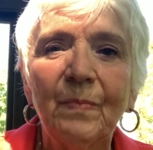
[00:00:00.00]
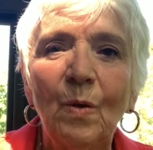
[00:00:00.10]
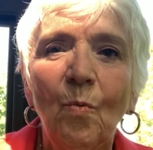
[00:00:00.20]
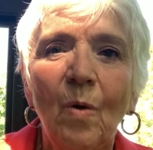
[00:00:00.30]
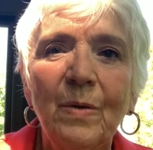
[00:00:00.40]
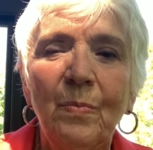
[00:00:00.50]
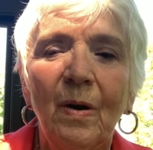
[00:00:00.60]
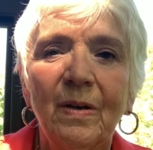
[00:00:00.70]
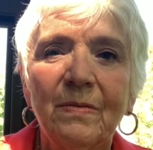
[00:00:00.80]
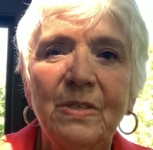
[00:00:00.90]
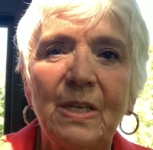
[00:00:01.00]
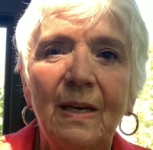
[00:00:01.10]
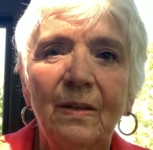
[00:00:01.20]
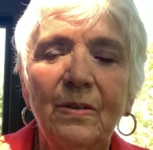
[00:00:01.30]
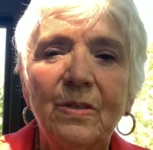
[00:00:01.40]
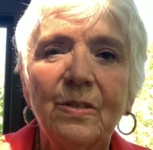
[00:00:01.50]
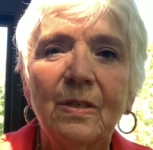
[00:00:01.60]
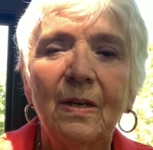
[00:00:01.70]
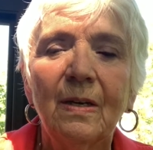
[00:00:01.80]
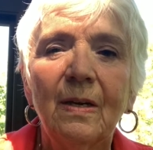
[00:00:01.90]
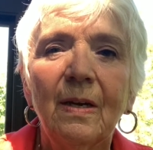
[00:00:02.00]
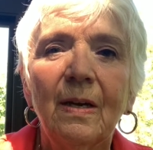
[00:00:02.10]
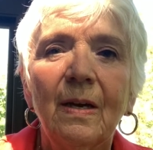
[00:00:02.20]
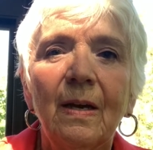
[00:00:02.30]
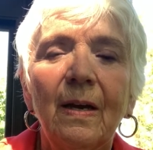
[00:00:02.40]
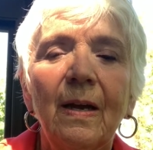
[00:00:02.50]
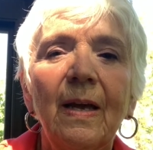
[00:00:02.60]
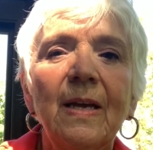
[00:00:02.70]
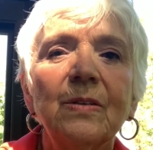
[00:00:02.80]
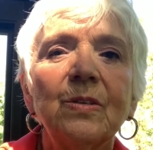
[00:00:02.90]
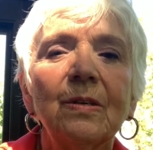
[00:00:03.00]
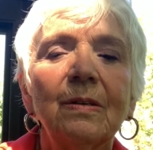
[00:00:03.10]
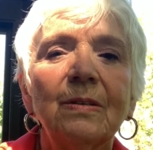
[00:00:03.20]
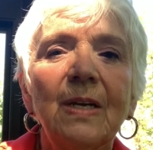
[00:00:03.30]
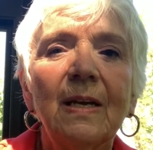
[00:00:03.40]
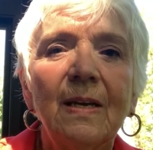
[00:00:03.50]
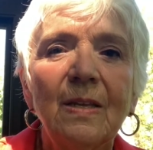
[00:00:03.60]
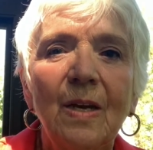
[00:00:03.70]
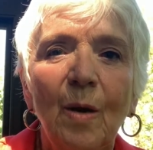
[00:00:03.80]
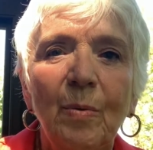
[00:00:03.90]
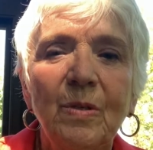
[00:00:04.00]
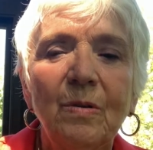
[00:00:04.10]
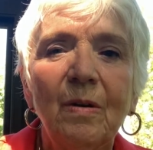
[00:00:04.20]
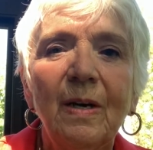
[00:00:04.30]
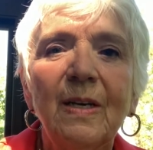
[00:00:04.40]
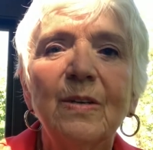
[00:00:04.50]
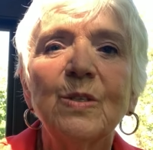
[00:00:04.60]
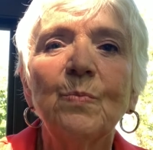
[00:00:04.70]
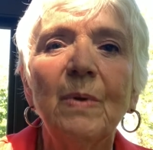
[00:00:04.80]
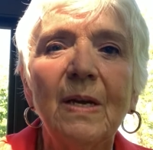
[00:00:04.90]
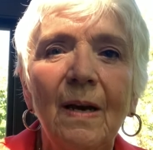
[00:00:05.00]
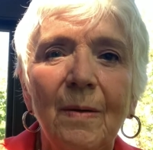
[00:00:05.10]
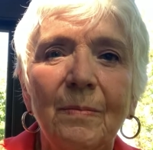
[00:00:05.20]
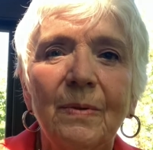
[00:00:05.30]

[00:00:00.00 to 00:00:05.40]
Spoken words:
One part of silence is taking the opportunity to speak up.